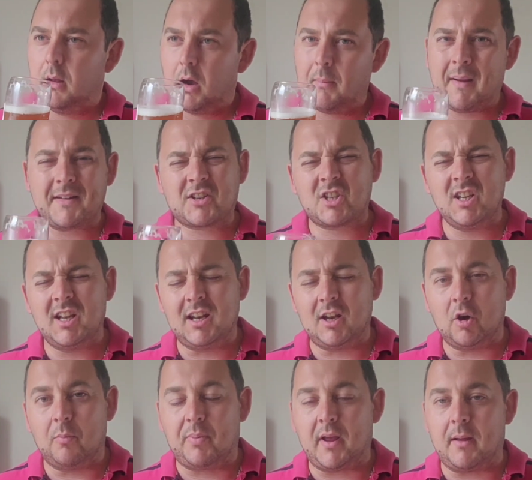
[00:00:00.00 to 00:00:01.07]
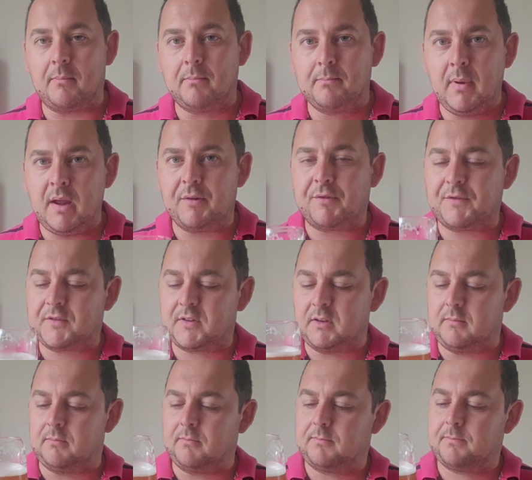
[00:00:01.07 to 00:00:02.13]
actually a little bit miffed
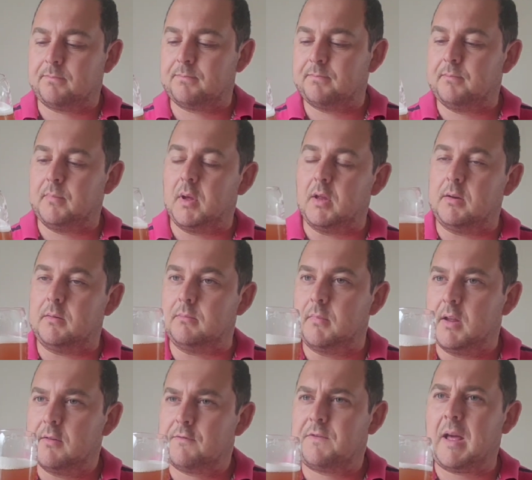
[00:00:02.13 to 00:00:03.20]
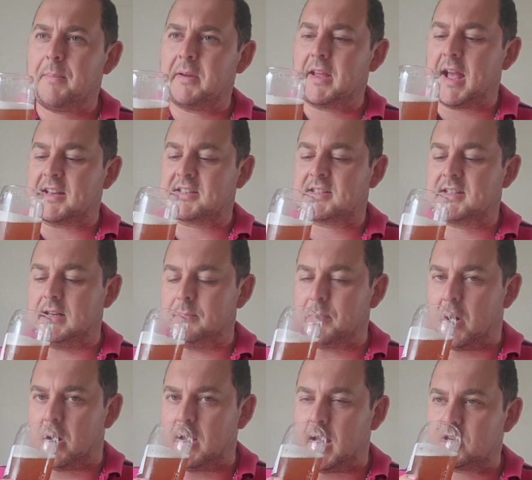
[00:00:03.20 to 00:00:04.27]
and flabbergasted
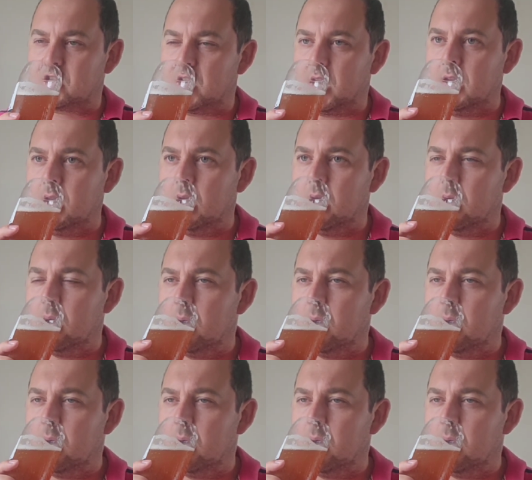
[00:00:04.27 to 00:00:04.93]
by, actually.